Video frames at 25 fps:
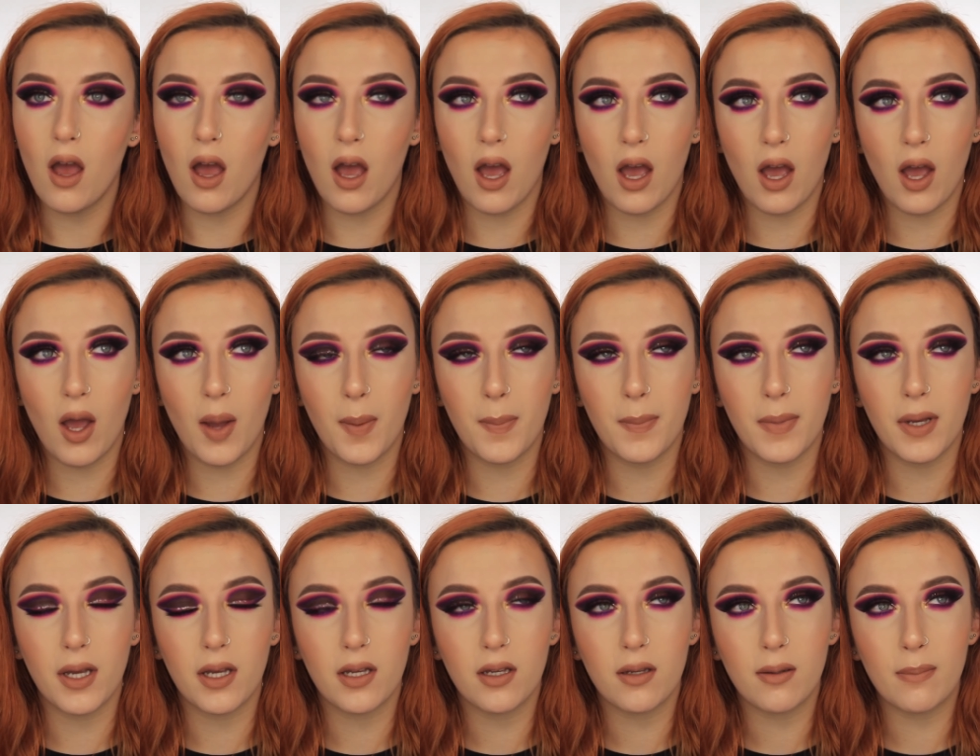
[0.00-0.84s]

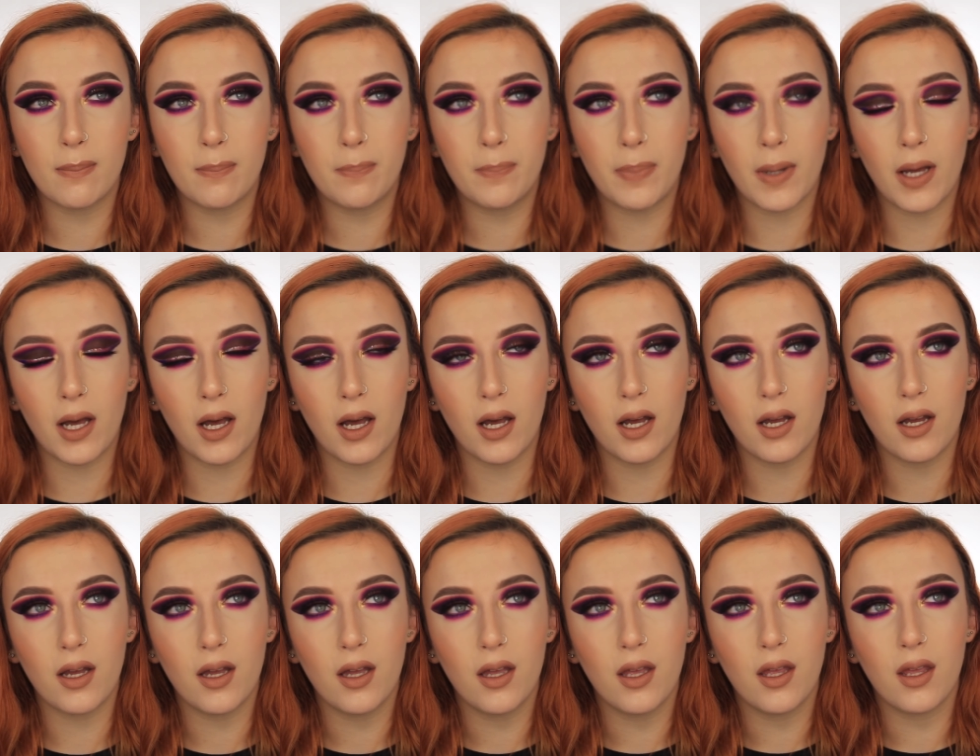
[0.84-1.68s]
but
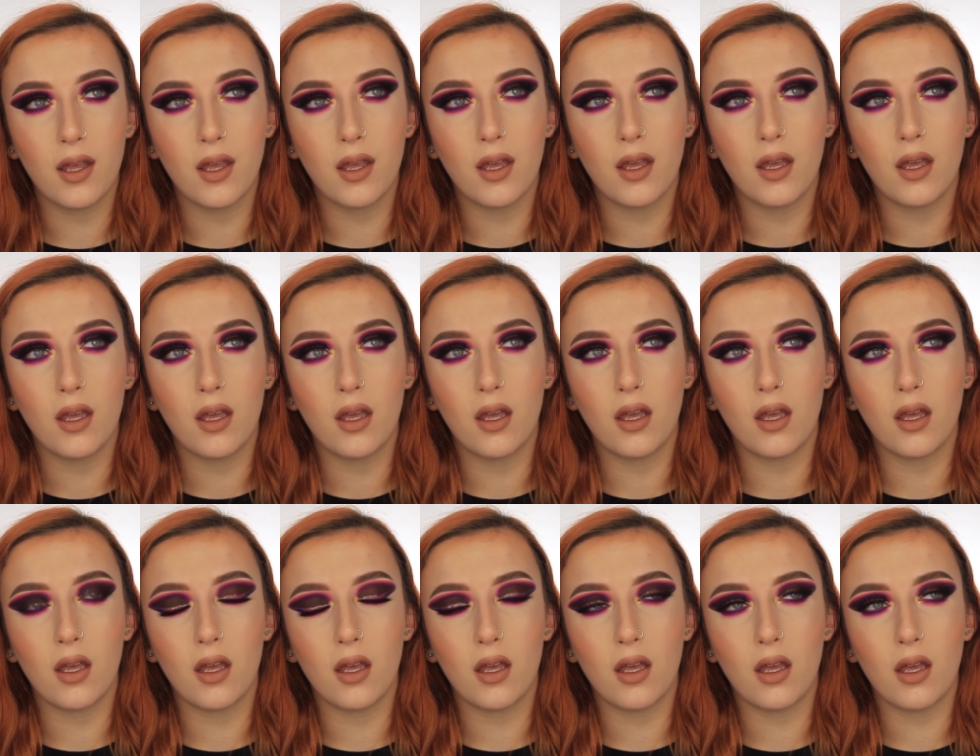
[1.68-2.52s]

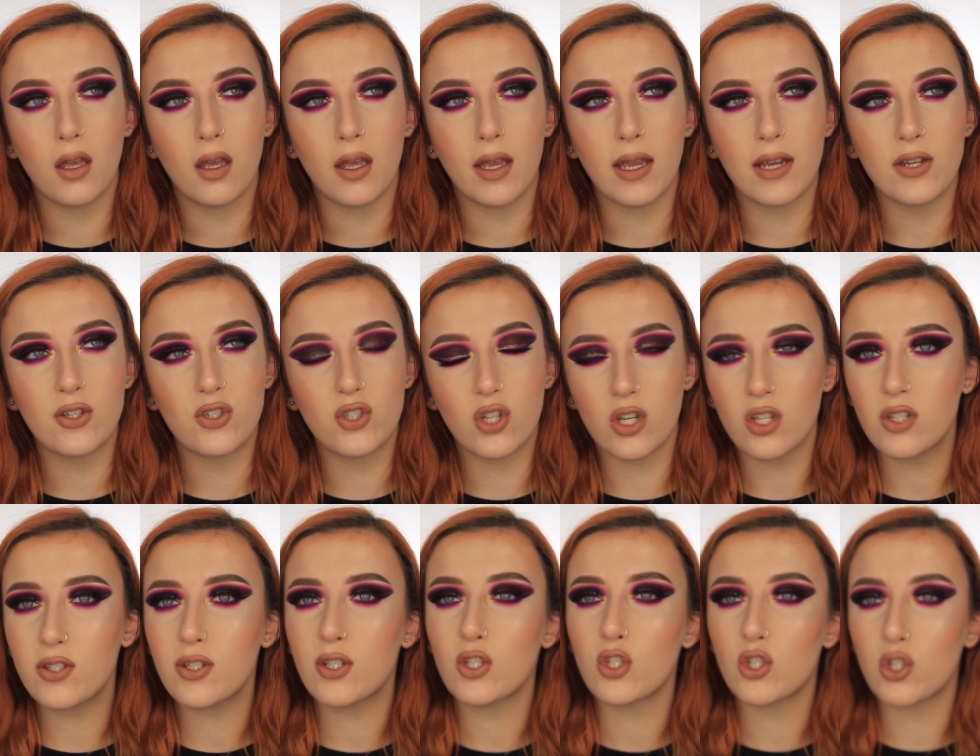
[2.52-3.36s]
it's
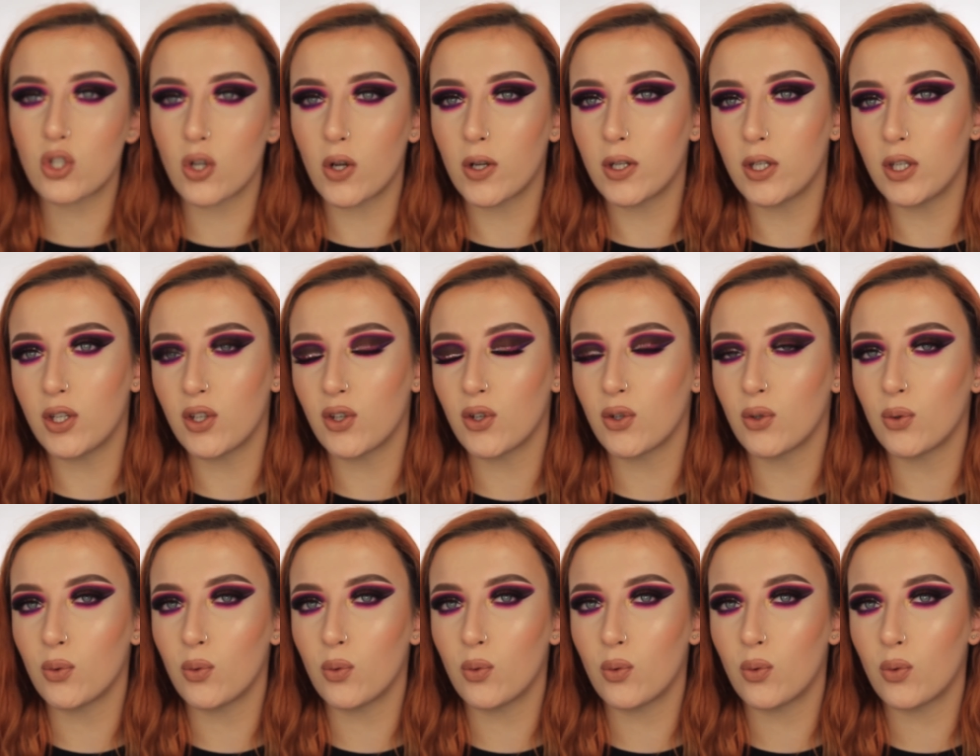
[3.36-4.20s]
just to show
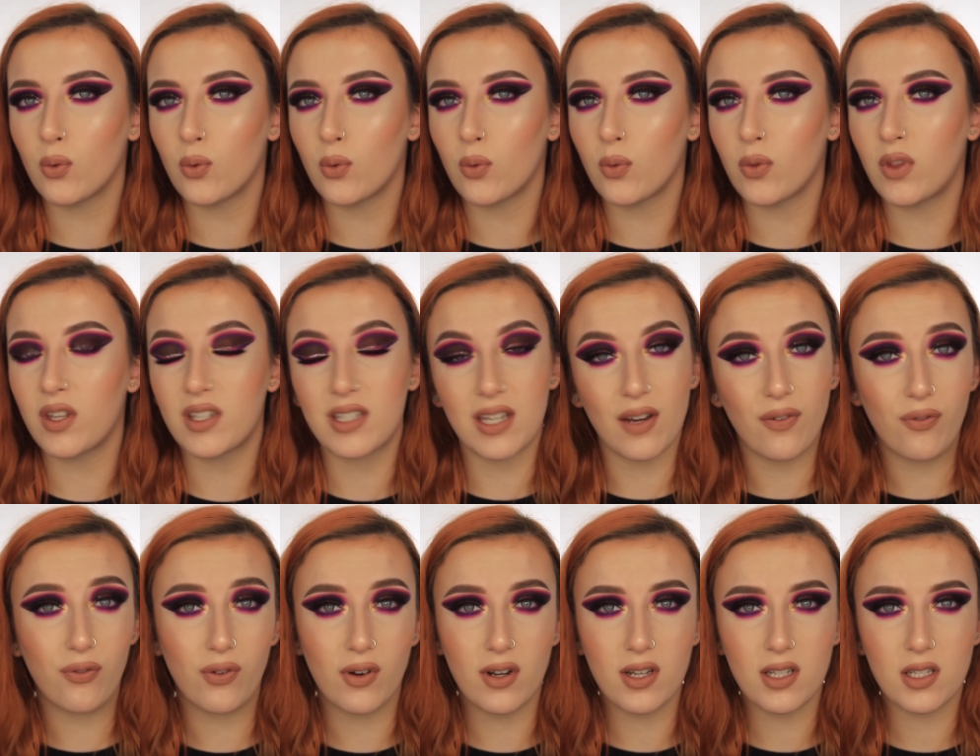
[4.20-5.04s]
you the
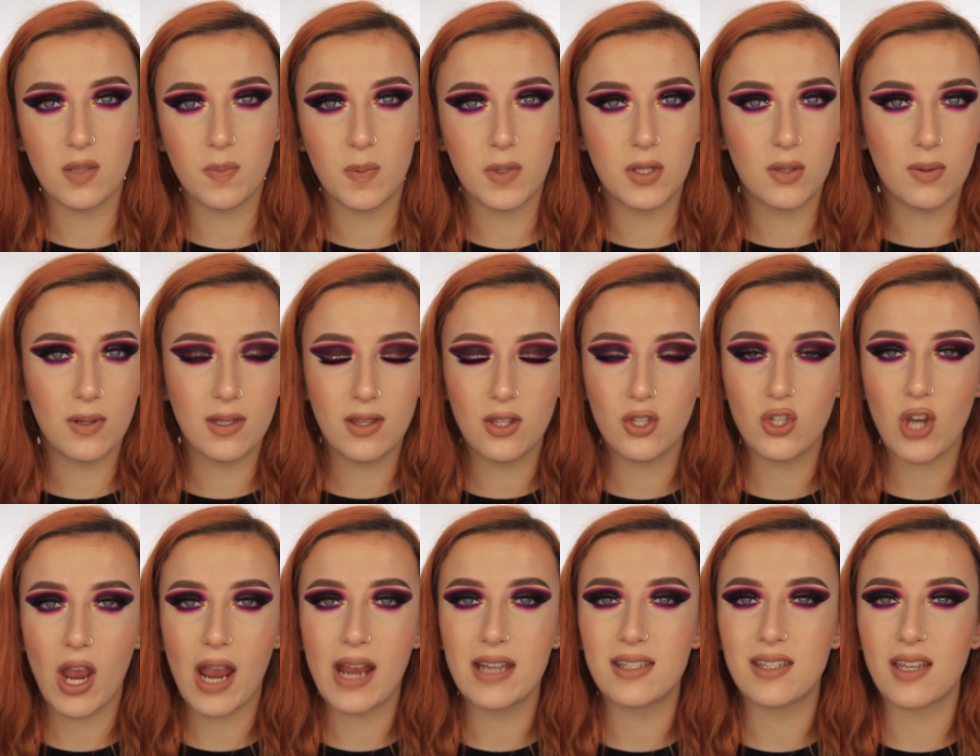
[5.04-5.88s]
difference between the
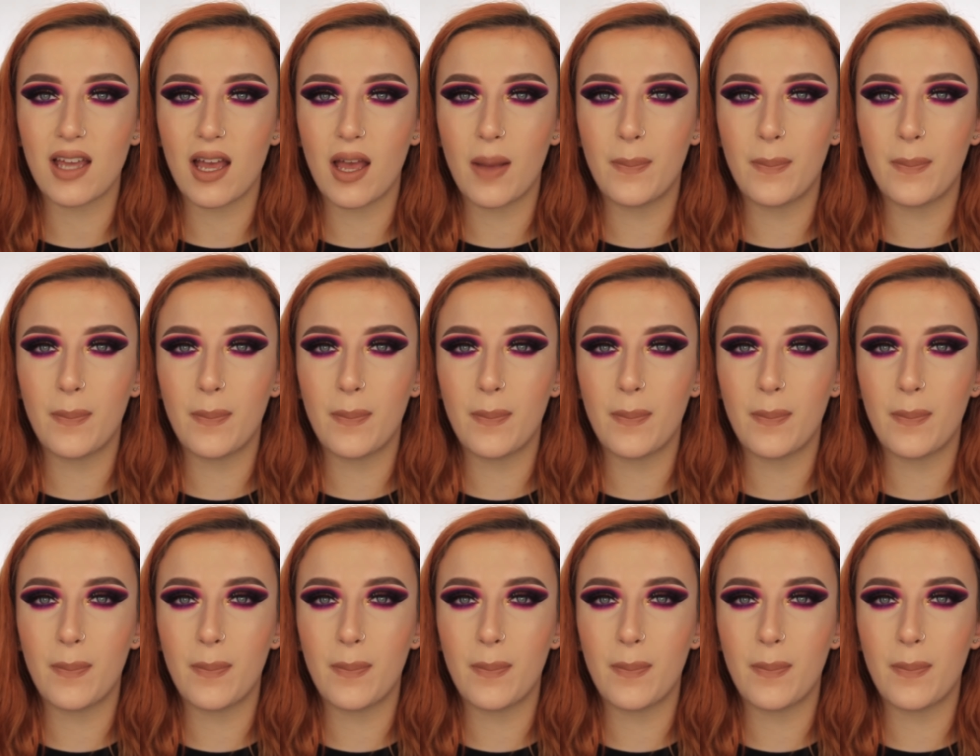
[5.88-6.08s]
shades,